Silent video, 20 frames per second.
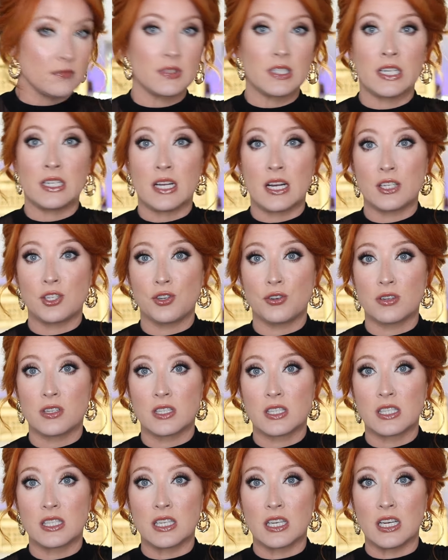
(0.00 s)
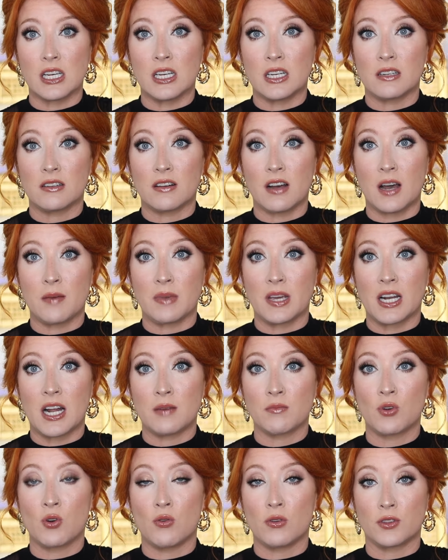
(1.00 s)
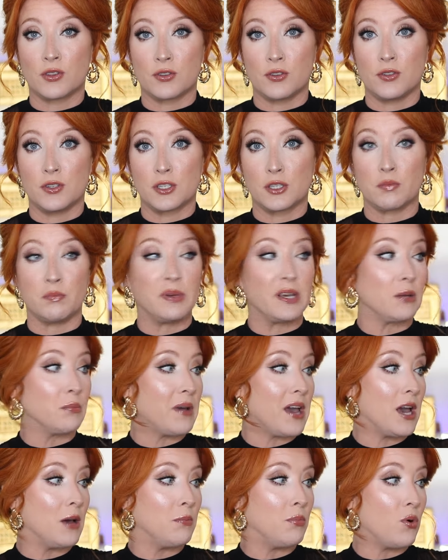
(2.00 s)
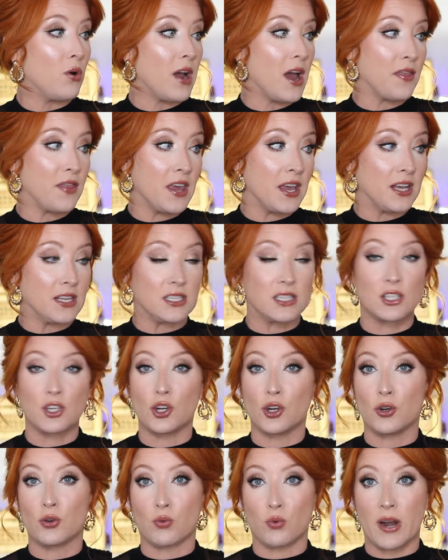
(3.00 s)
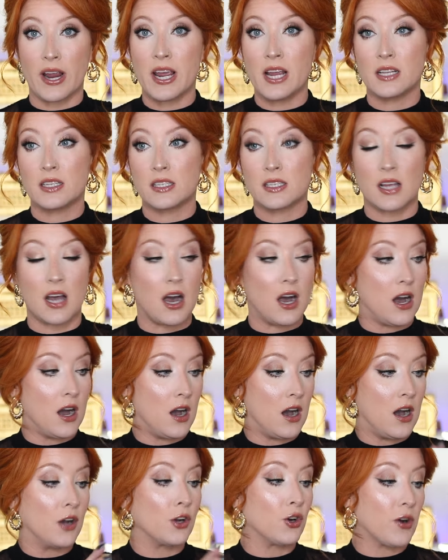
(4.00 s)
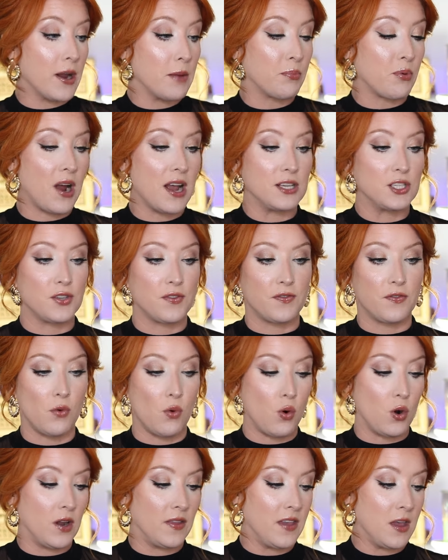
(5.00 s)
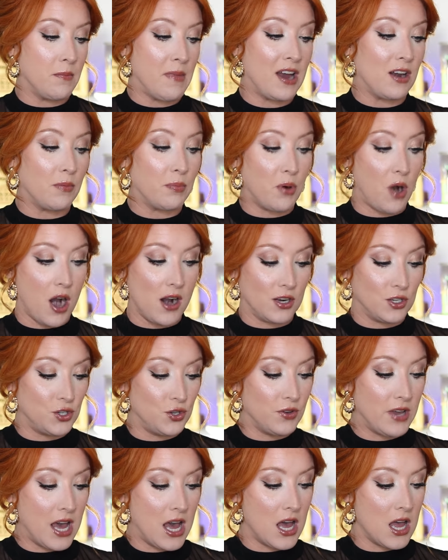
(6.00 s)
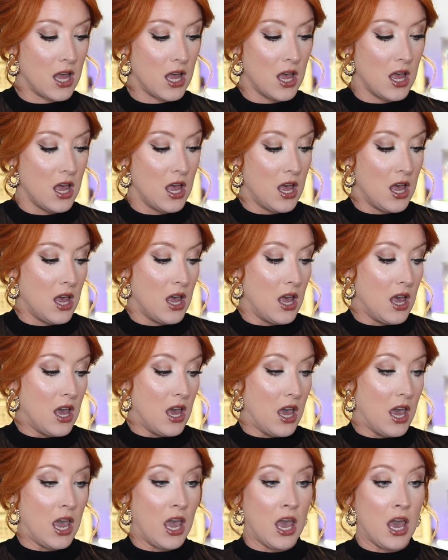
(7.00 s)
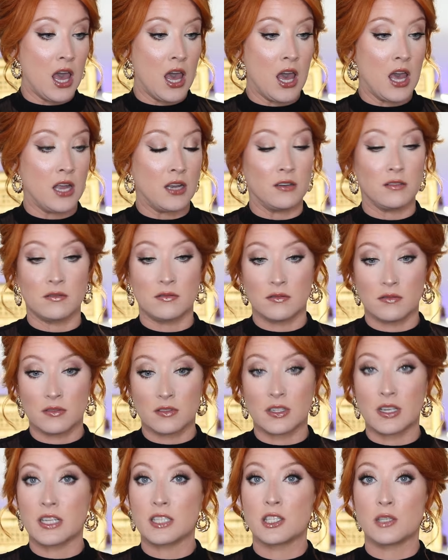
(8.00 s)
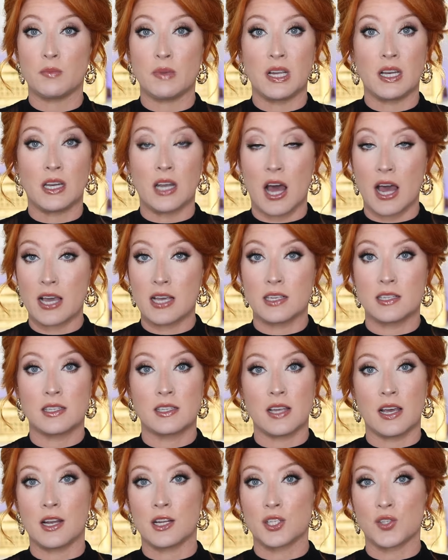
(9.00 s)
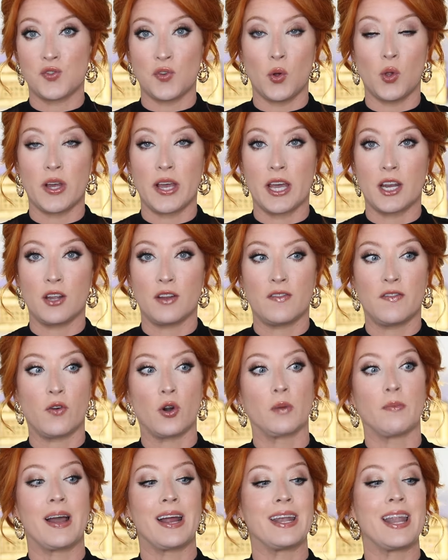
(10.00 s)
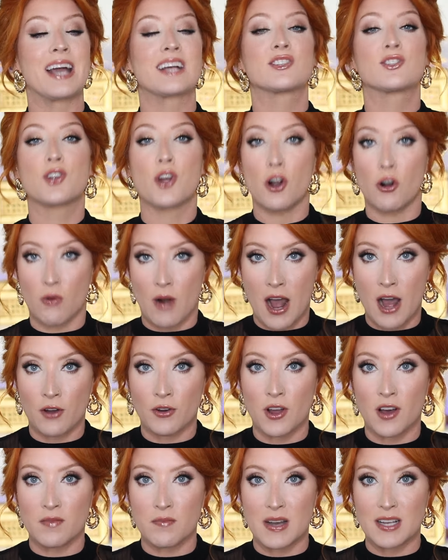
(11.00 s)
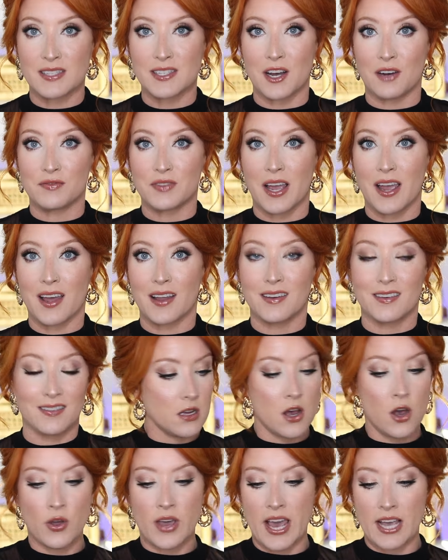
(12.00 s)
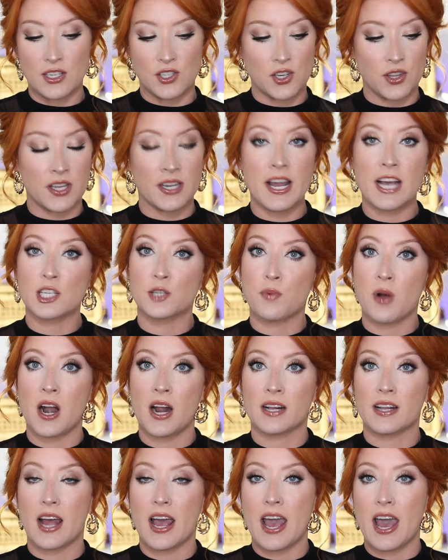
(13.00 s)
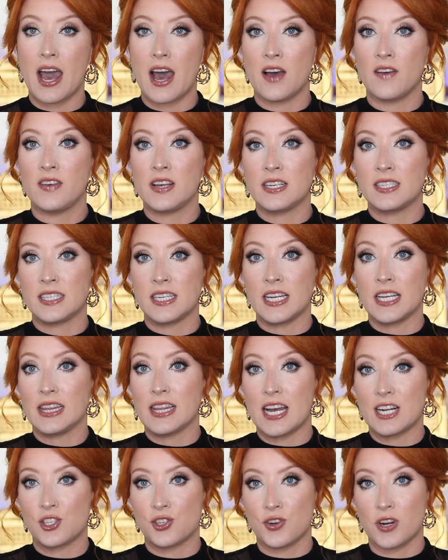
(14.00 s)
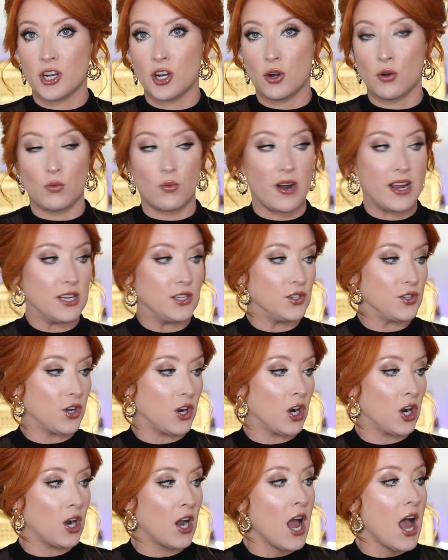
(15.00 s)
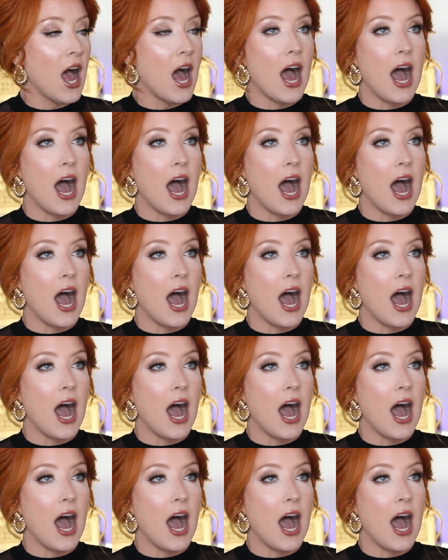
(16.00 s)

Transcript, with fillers: And as you can see, I mean, I'm going through this big bad boy. I think it's great. A great price for the amount of product you get. And gets me nice and exfoliated for my next go around of my self tan. Okay, so the next product I have is an electric razor.